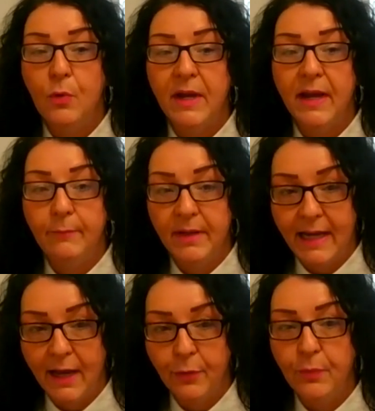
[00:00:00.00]
We have been
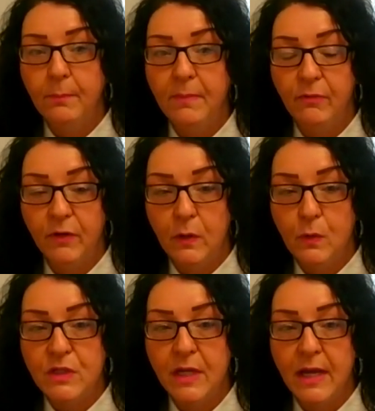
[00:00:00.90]
gathering
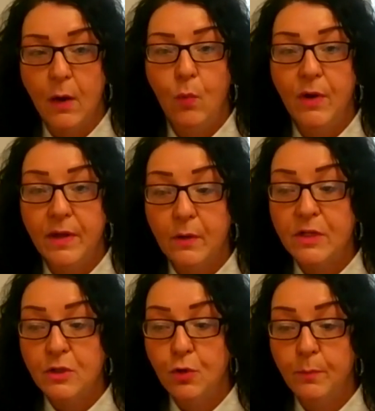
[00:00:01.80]
MIFUs. Where there
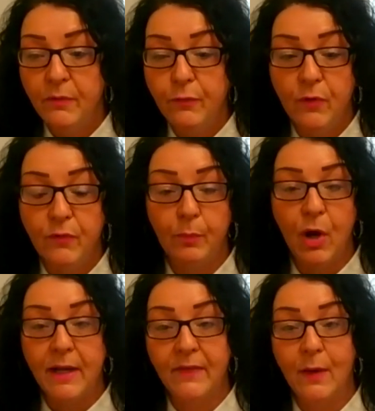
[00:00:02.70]
is no MIFU of a
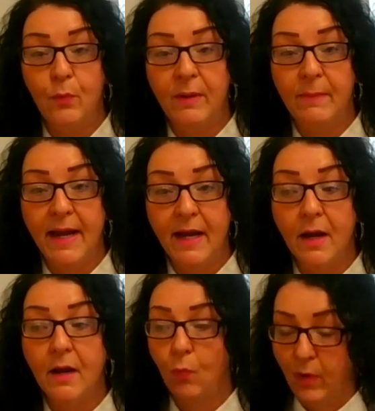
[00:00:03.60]
product that we make,
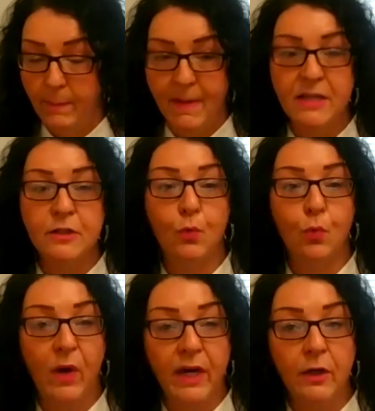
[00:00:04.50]
we must
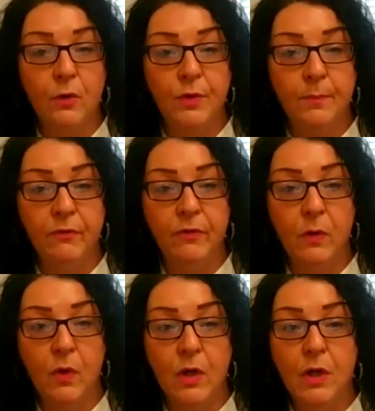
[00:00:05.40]
write you the
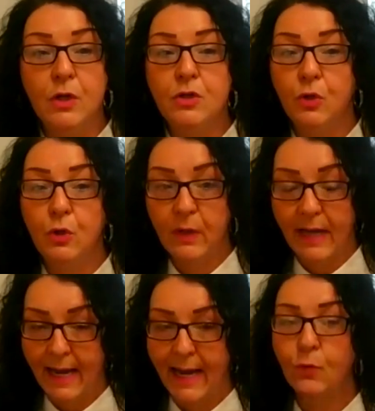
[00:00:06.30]
MIFU. So you
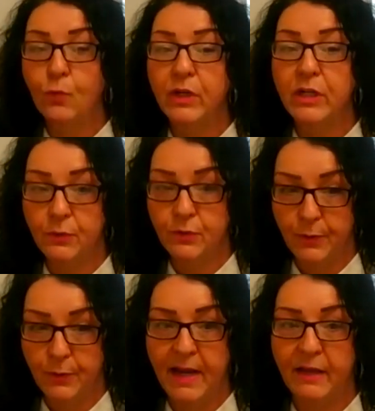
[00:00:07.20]
can reach out to
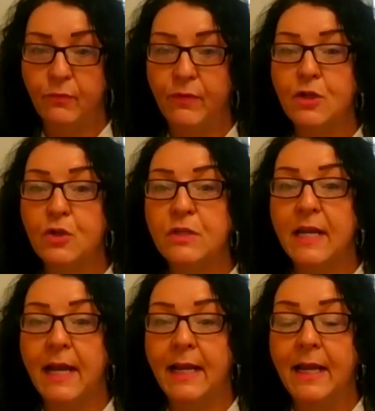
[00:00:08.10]
the manufacturers,
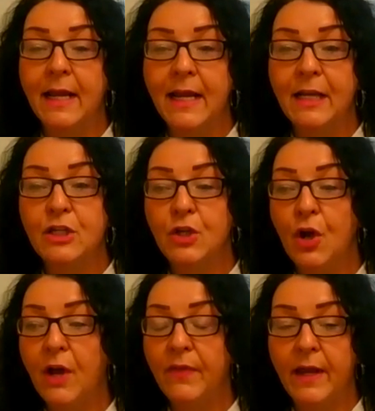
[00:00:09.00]
and it's
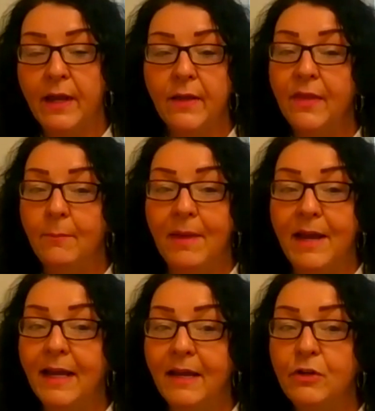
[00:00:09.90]
not that they
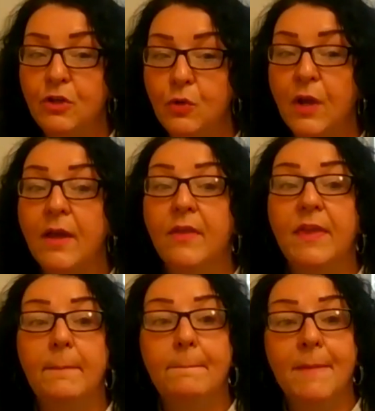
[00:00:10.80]
may give it to you,
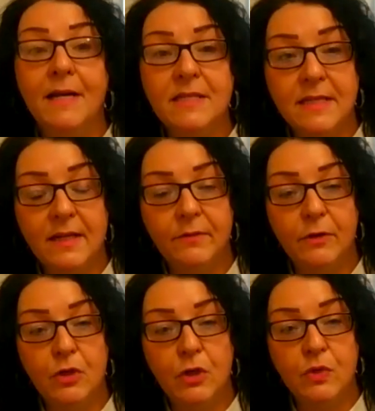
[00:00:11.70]
they must give
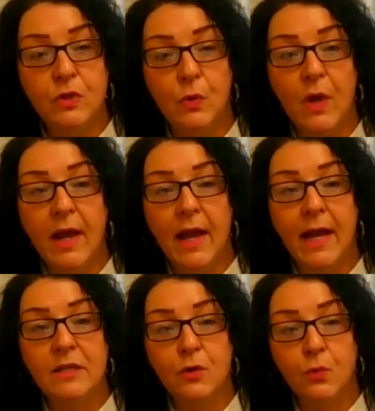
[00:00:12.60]
it to you. So
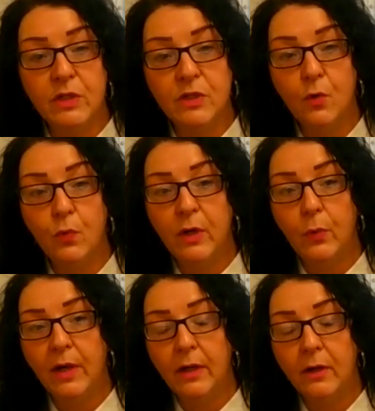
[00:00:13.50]
as a result, we
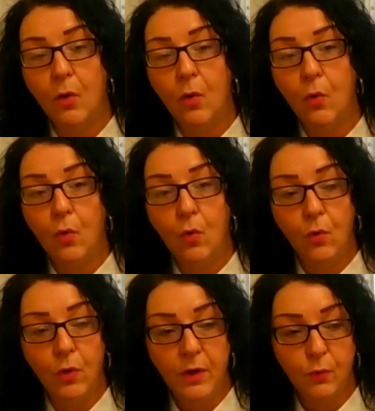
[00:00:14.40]
created a
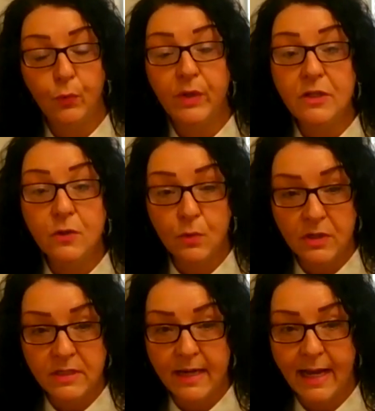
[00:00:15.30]
whole
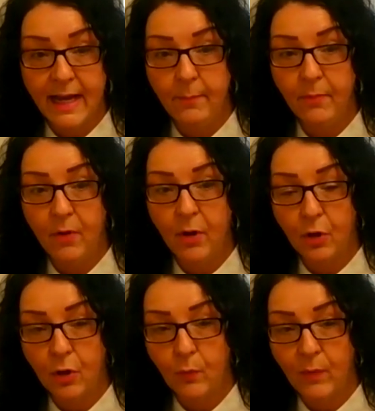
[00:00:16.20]
resource tab on
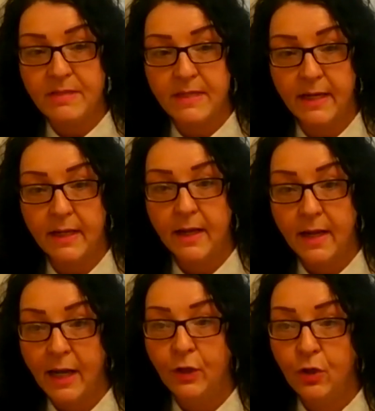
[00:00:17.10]
our website
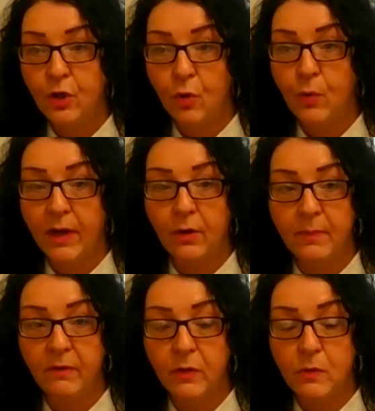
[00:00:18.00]
and you can go get our
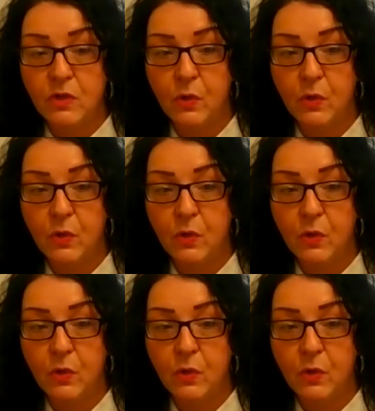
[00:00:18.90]
MIFUs.